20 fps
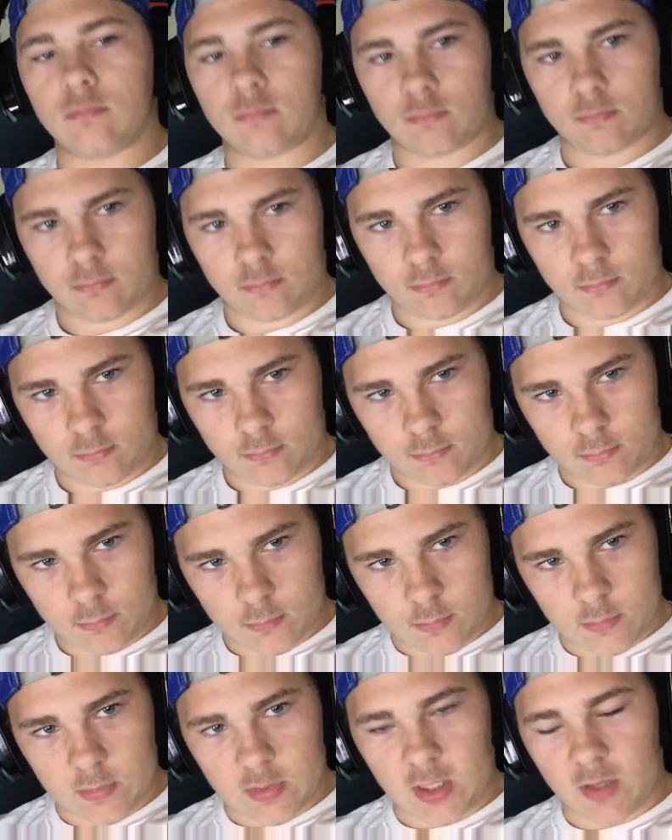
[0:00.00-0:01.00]

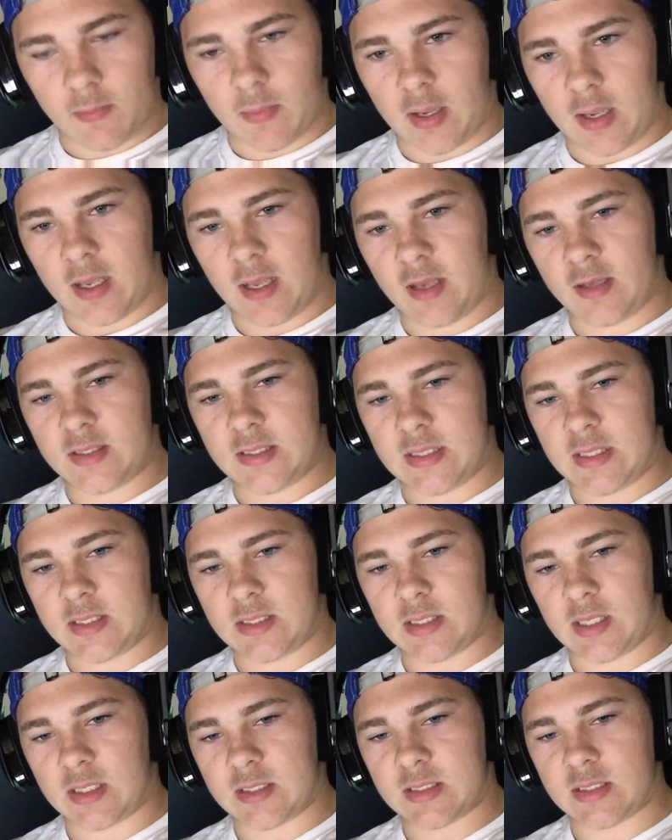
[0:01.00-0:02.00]
I think my
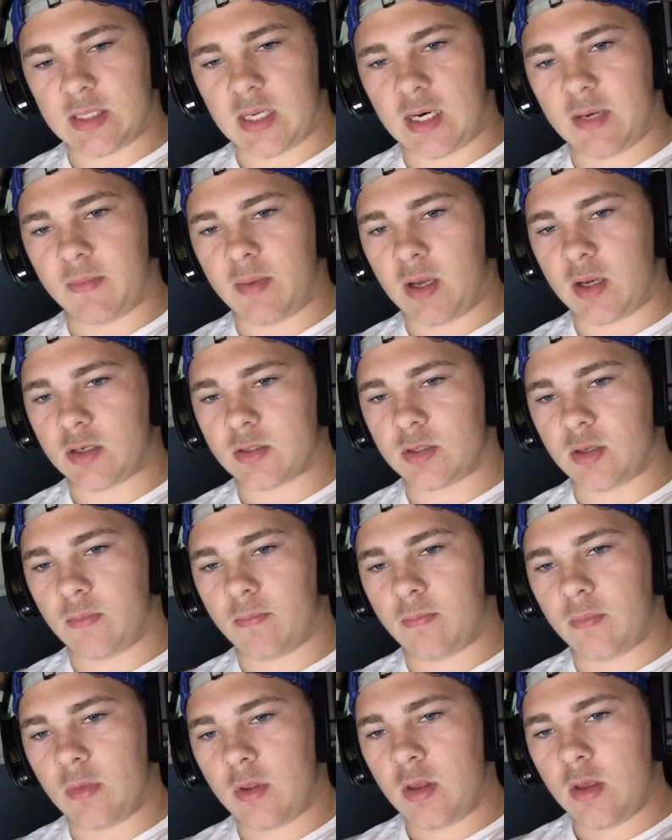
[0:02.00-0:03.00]
headset's like sliding back or
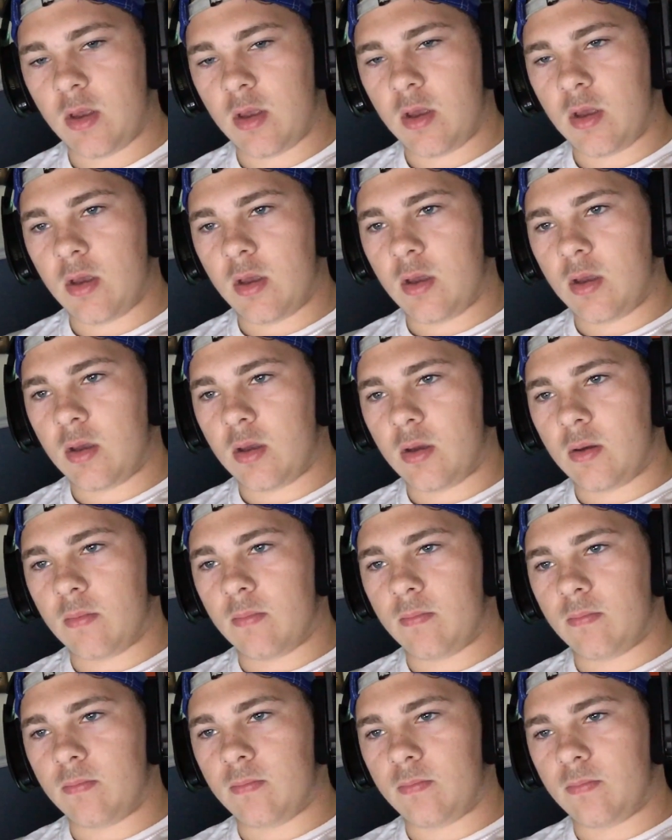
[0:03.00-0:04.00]
something
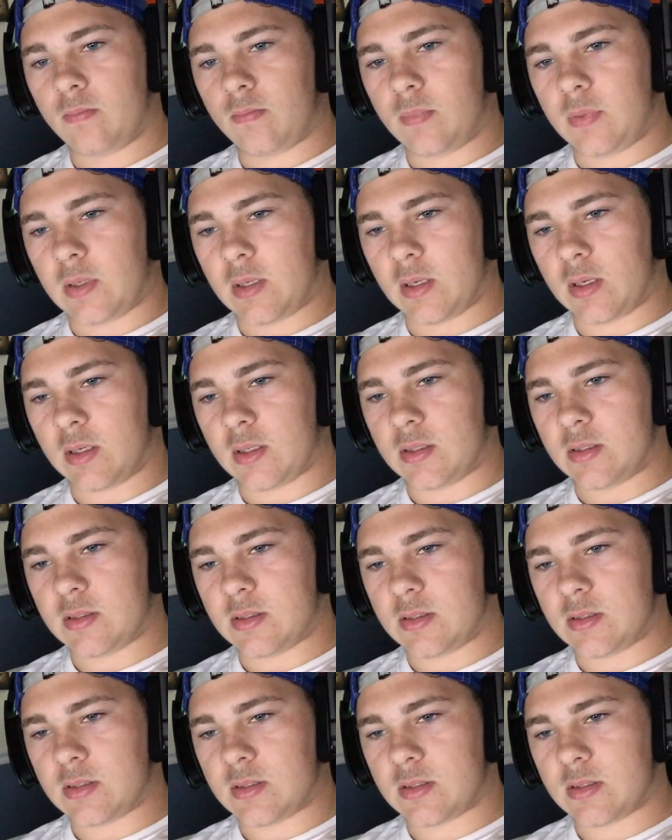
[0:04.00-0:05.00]

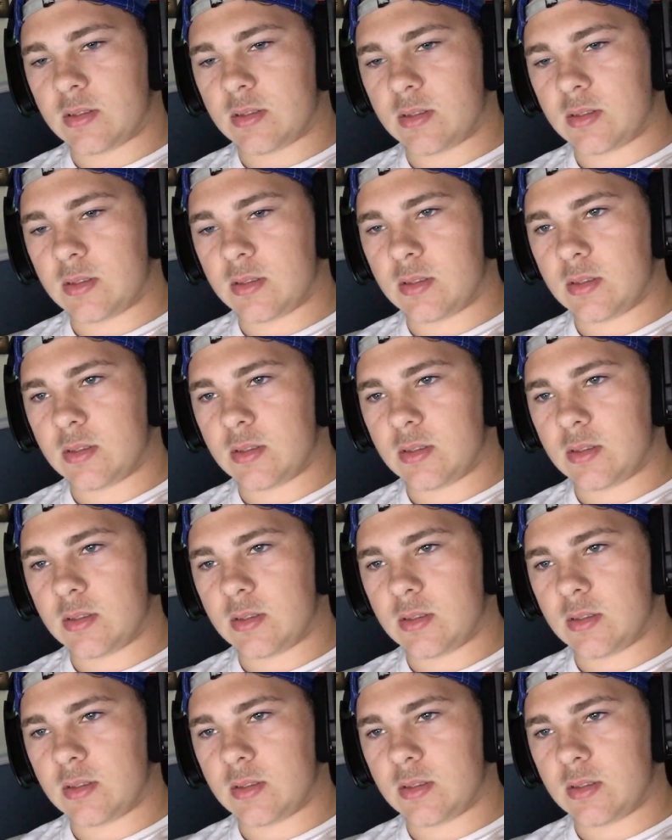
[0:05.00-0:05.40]
because